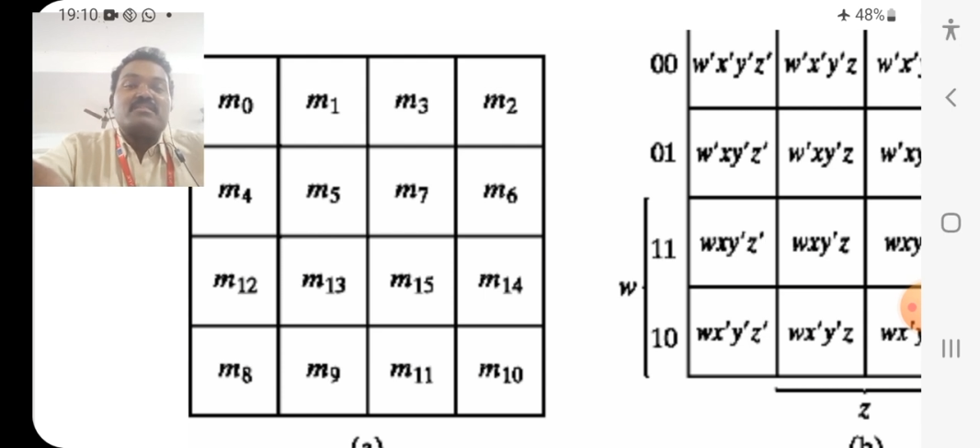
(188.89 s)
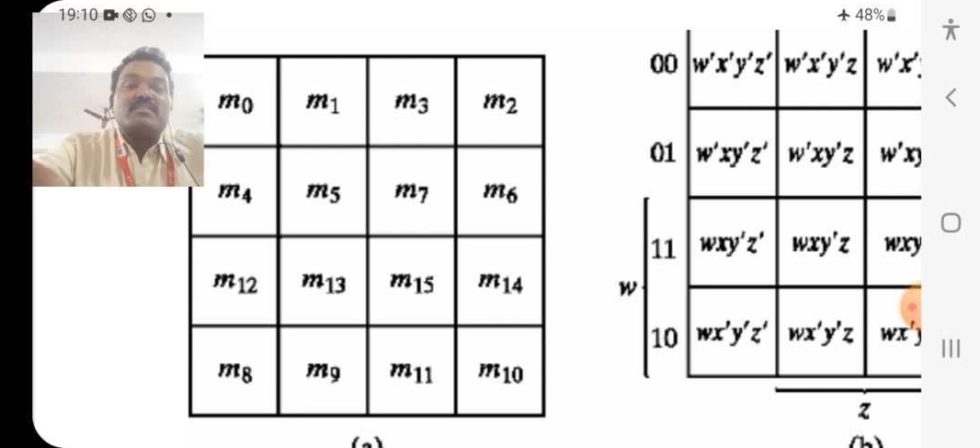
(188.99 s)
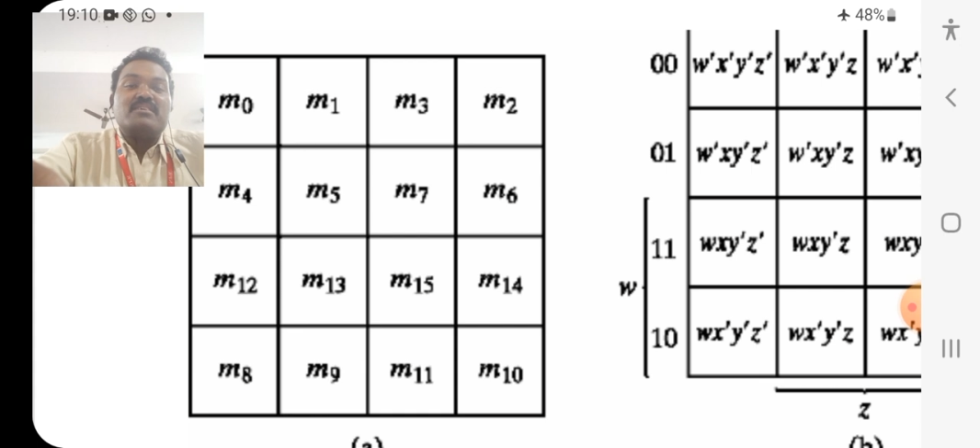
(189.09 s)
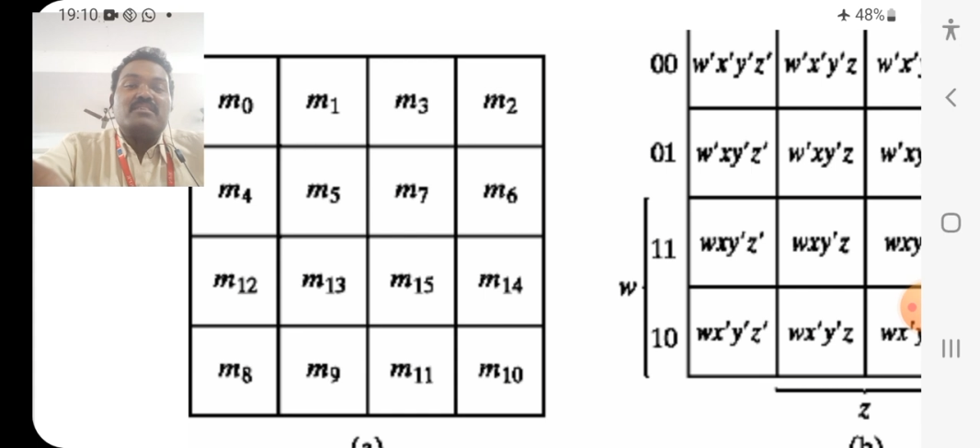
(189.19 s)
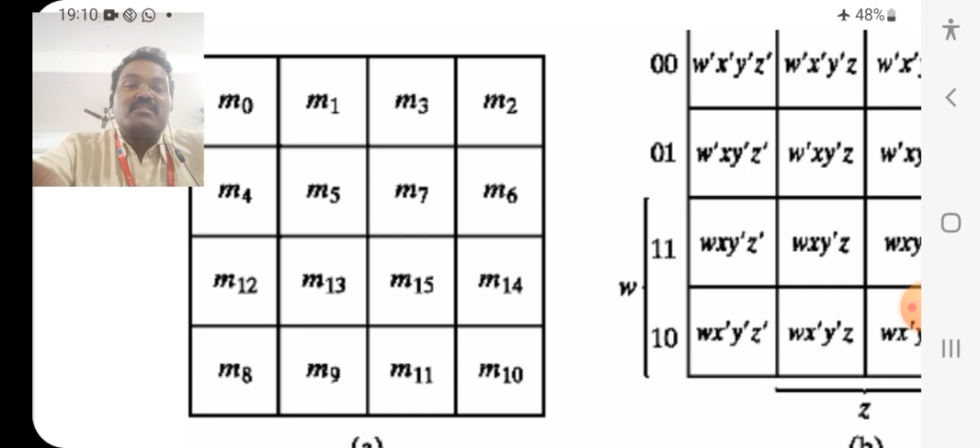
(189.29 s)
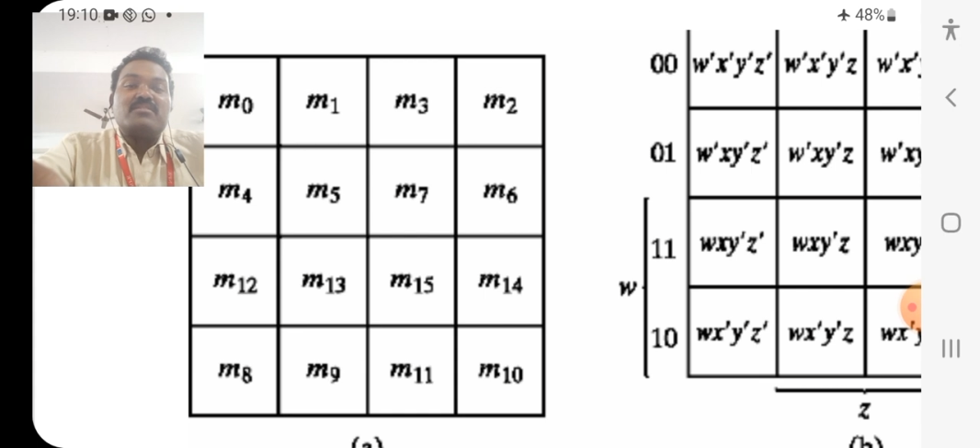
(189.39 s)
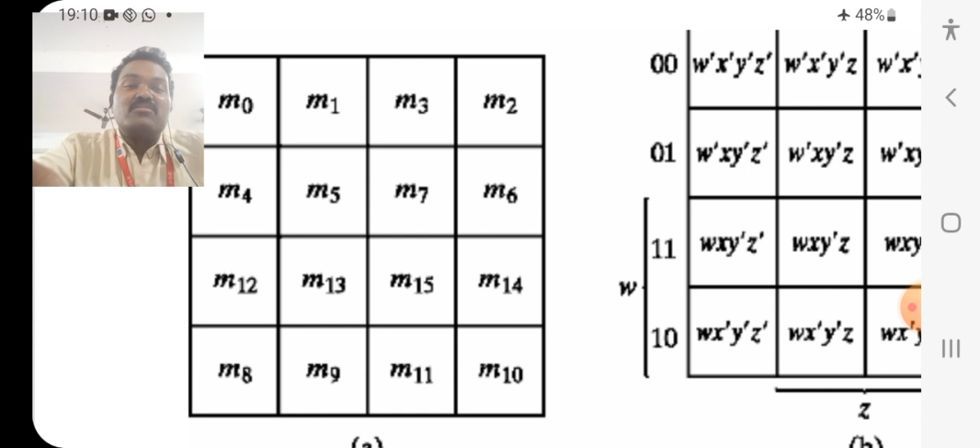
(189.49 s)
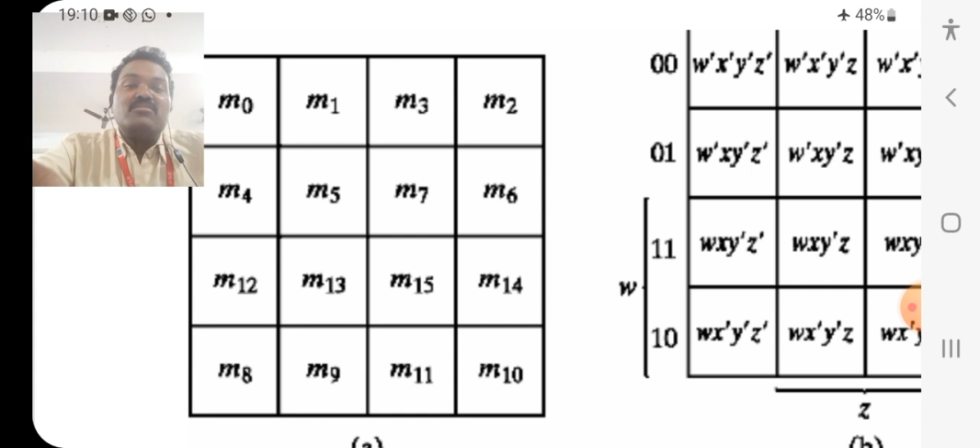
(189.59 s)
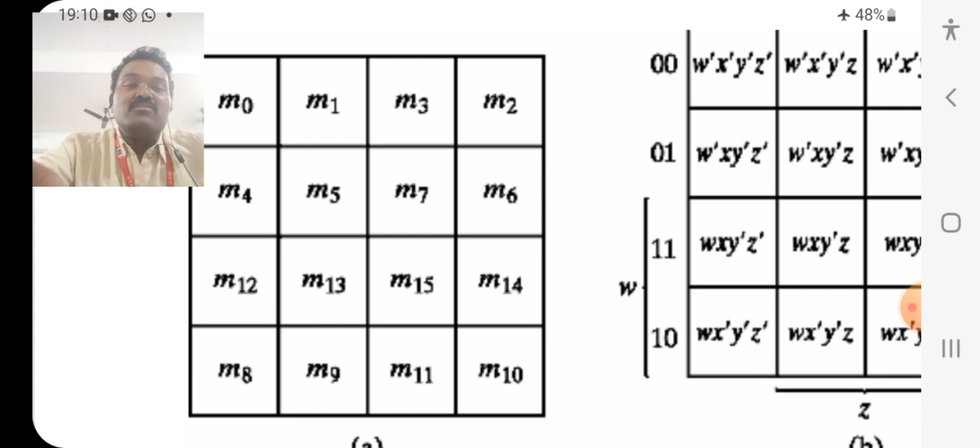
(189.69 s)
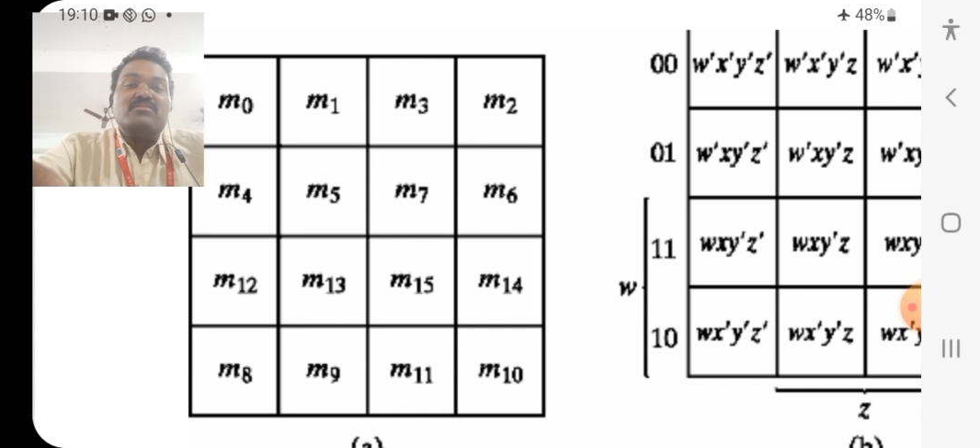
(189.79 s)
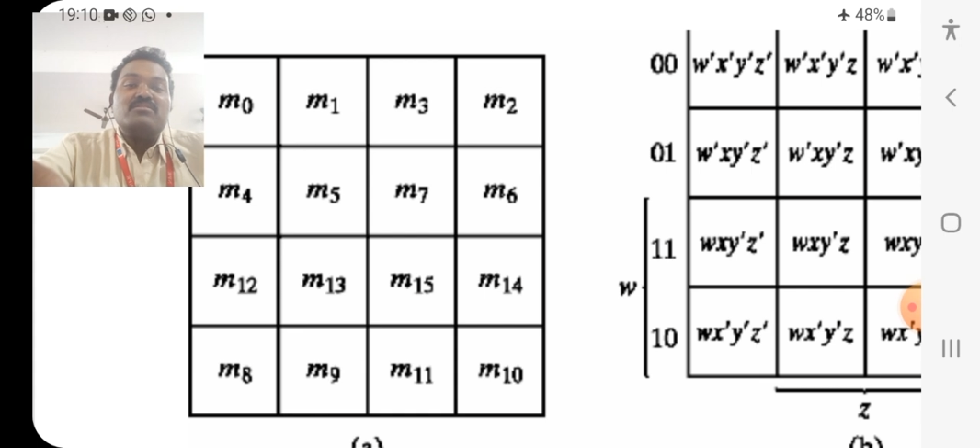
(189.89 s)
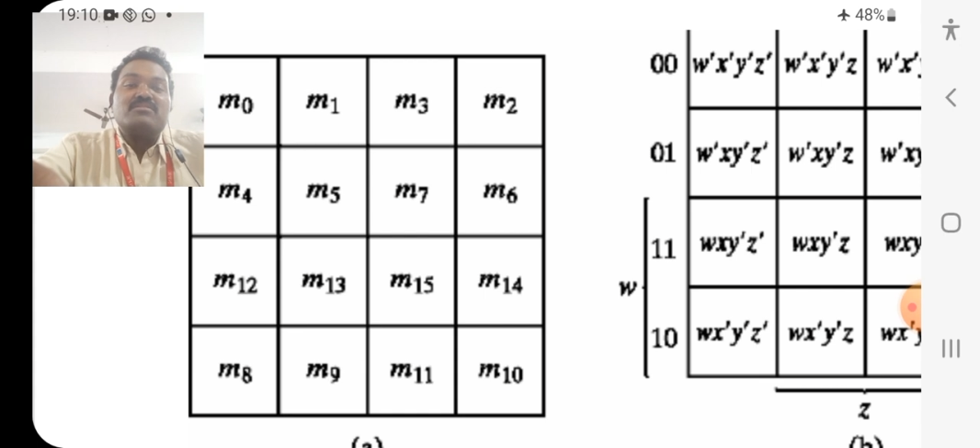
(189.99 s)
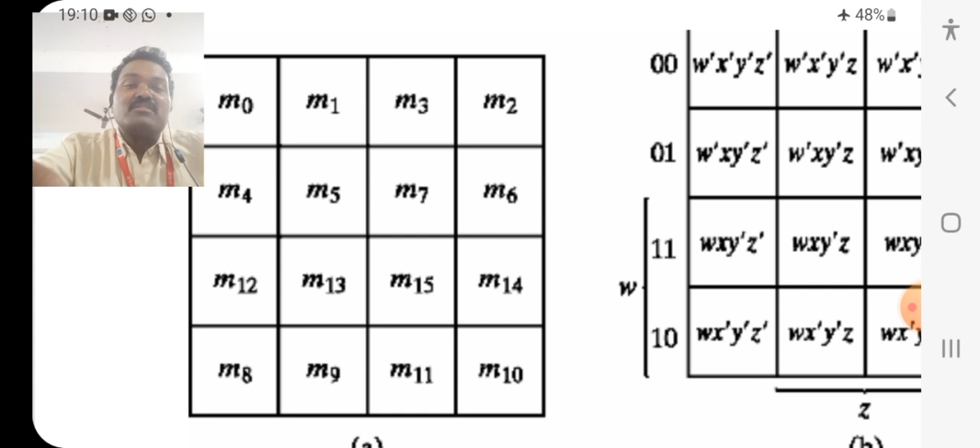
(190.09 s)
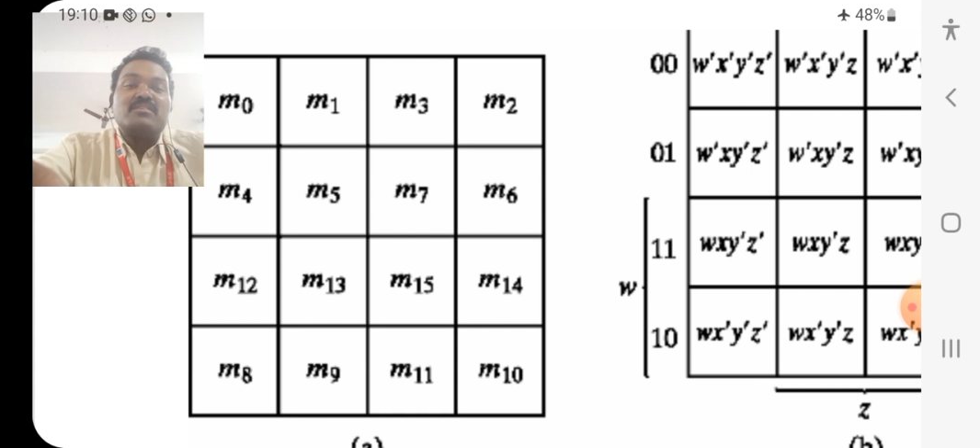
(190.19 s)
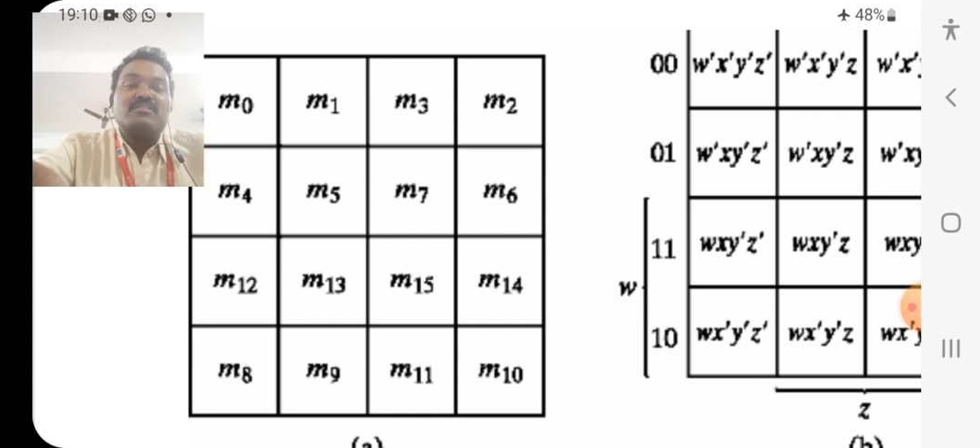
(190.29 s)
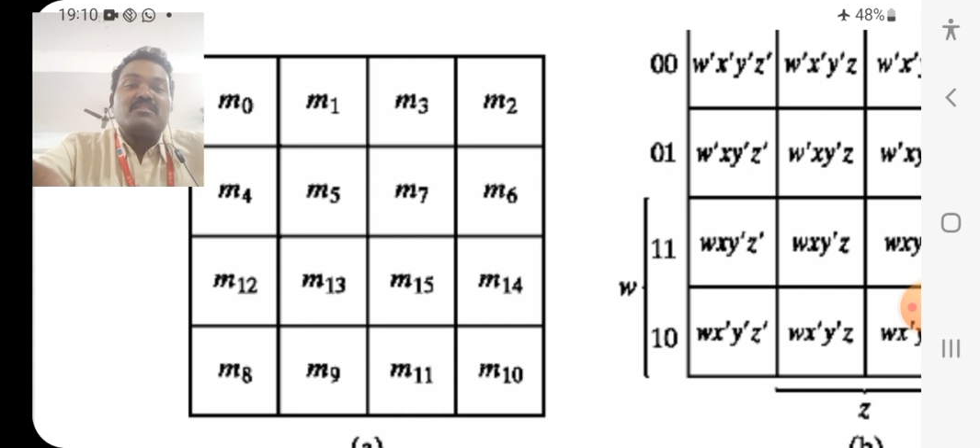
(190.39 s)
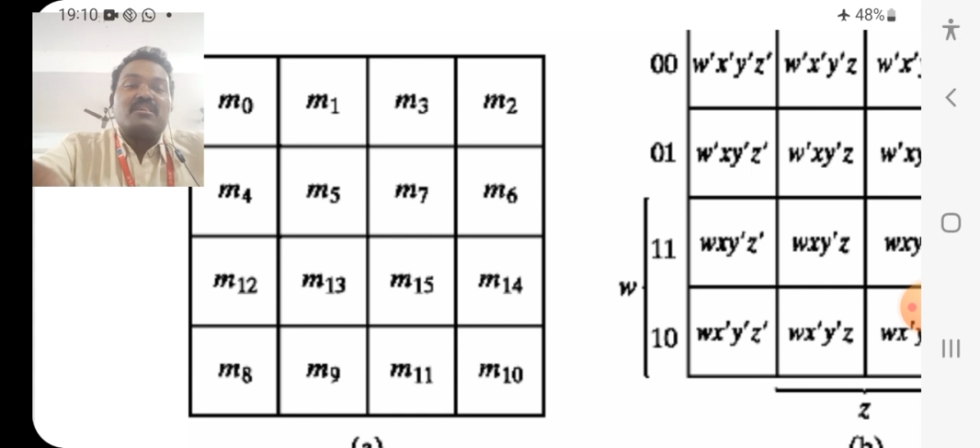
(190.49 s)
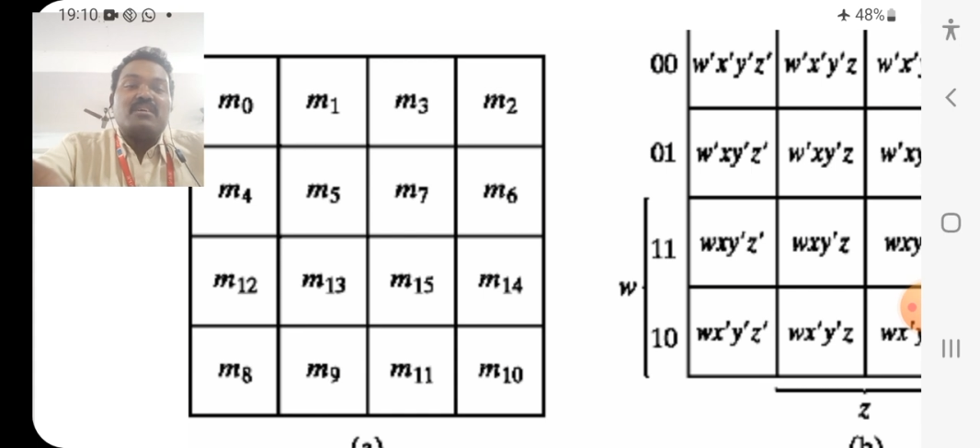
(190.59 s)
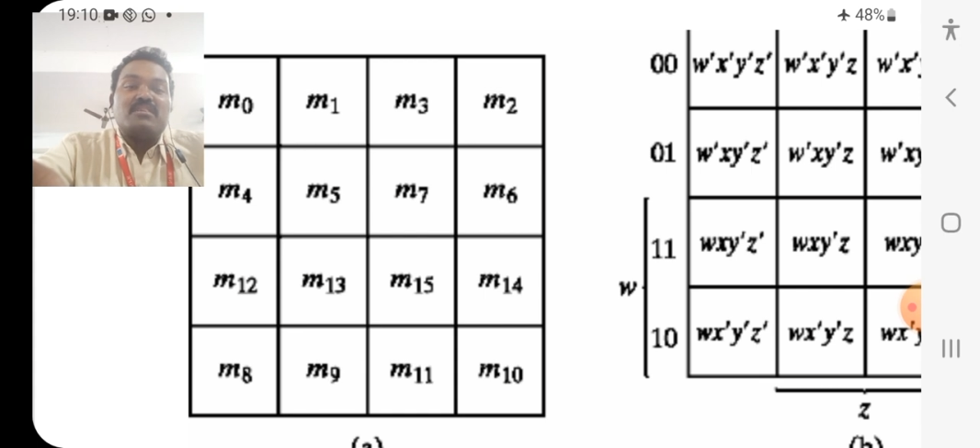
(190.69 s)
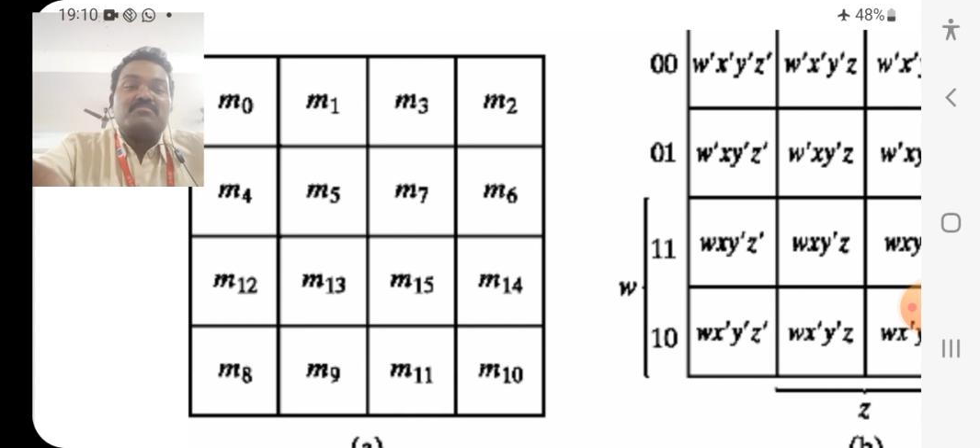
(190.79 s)
third row, third
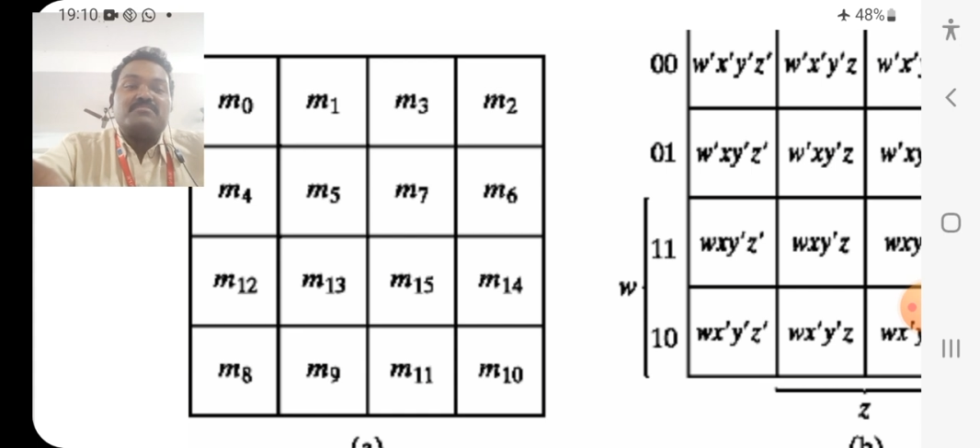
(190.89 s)
column.